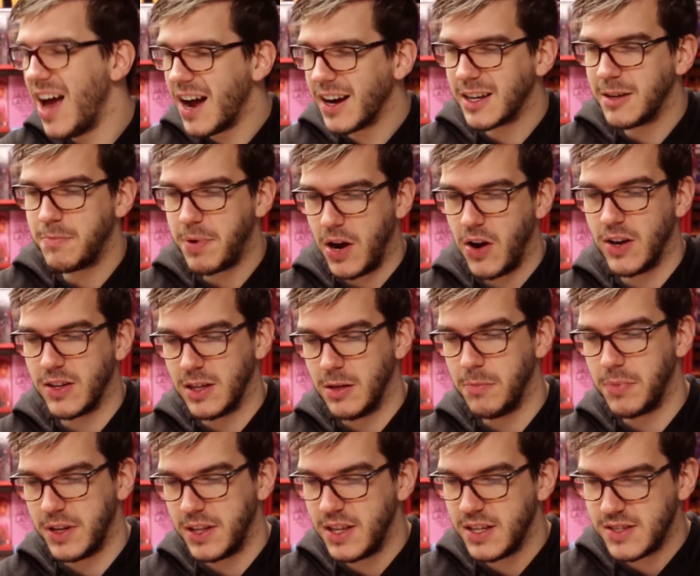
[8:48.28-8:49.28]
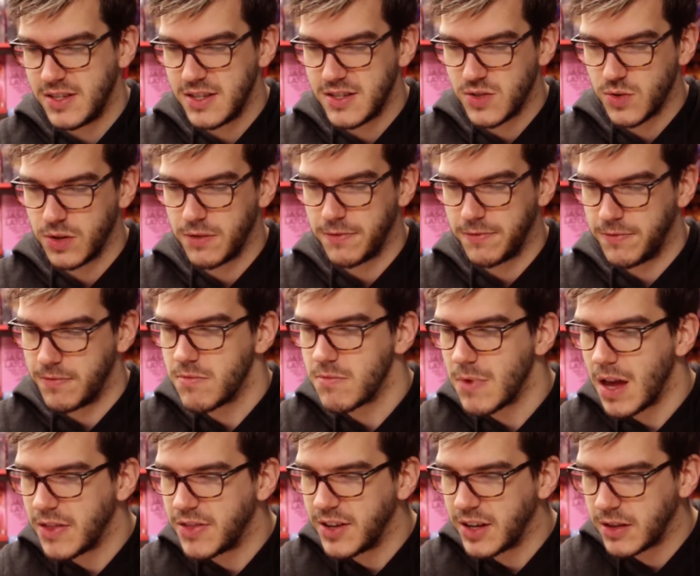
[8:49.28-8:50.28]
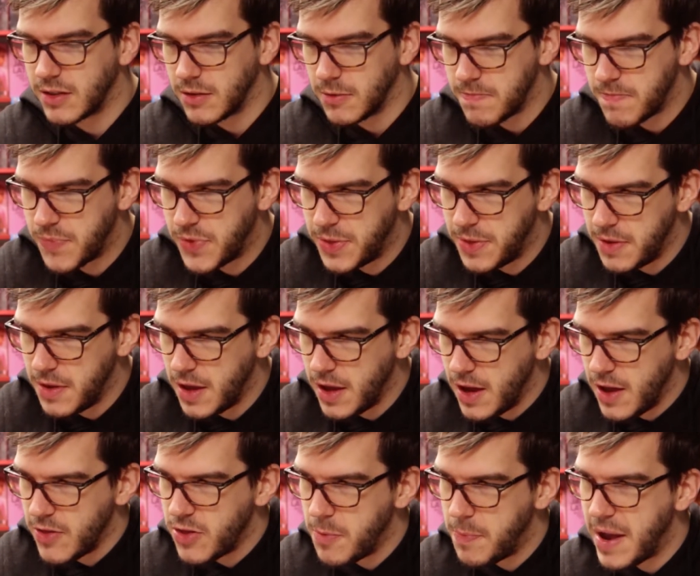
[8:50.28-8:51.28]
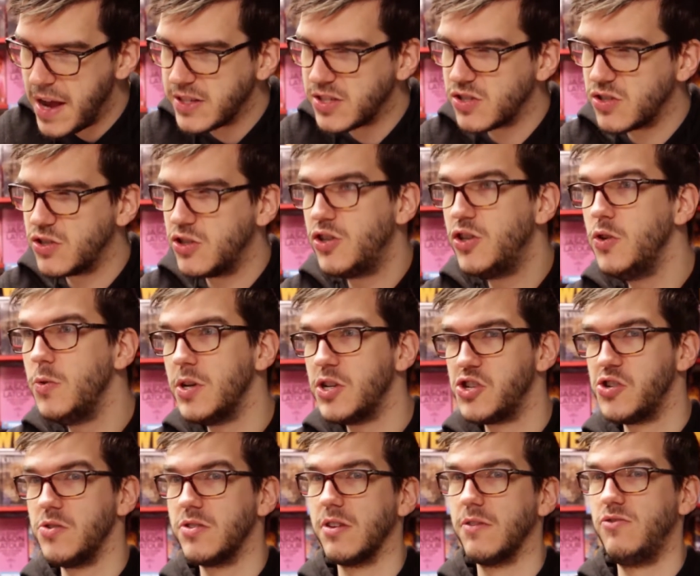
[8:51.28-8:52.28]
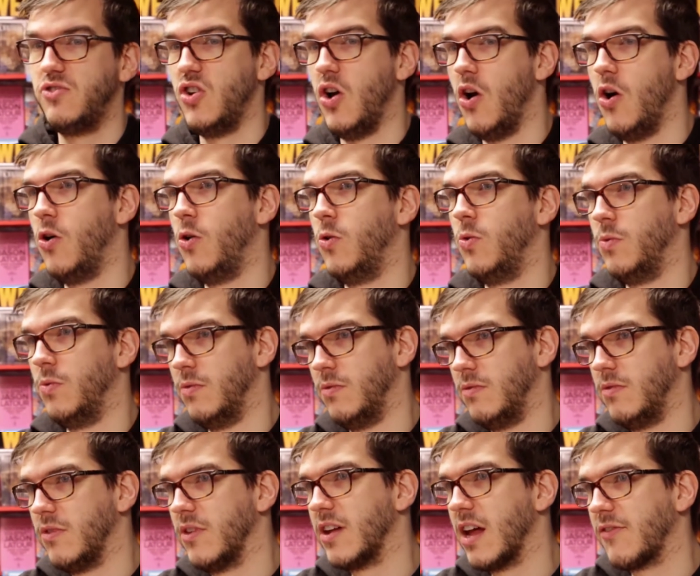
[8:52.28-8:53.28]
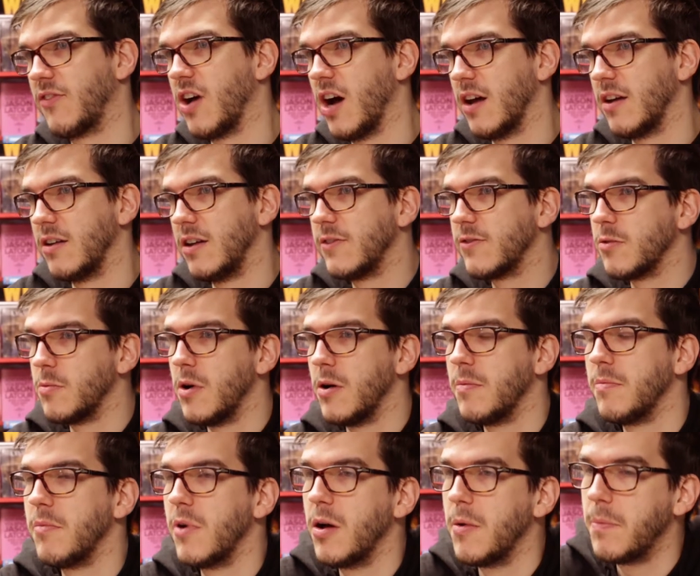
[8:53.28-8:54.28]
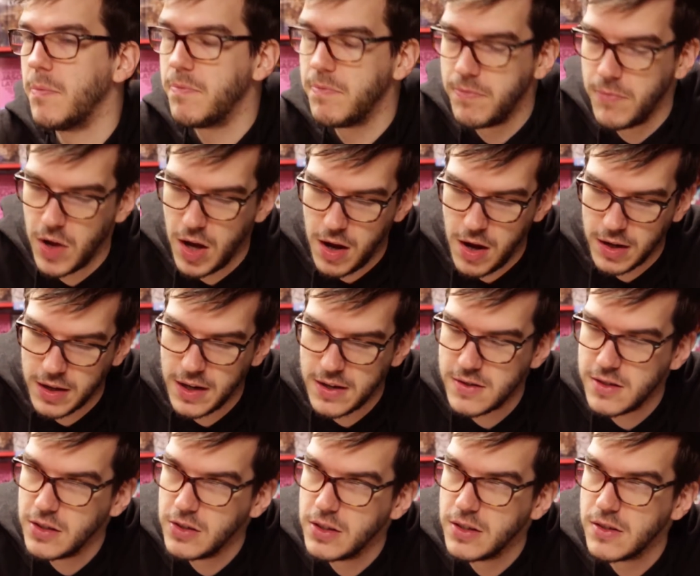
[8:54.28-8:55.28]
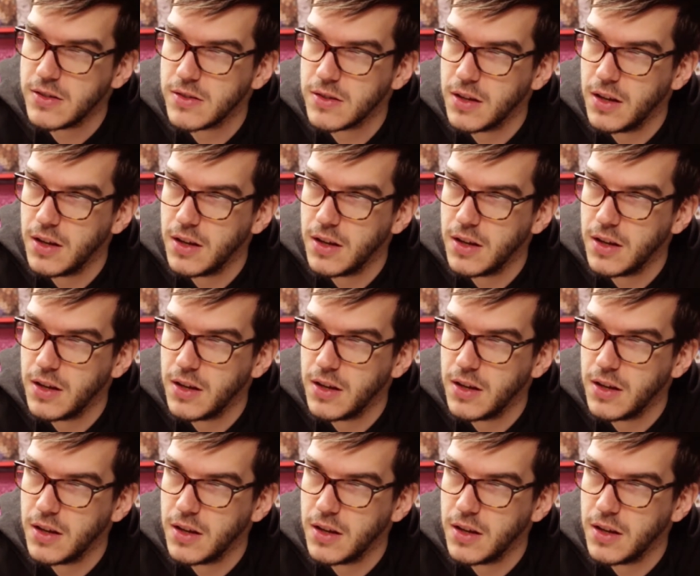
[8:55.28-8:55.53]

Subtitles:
not comparing them, but this is sort of, I think, the best 2 issues of tone that I've gotten from a Hawkeye series.